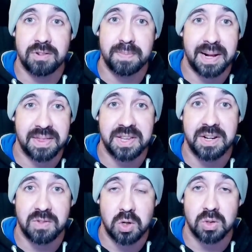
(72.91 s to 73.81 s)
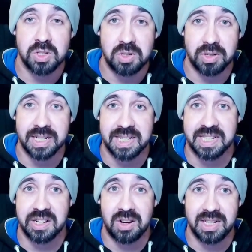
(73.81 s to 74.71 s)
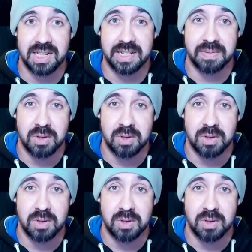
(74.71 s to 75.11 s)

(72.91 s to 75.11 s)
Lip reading: are a pantheon of gods and goddesses, Eidolon,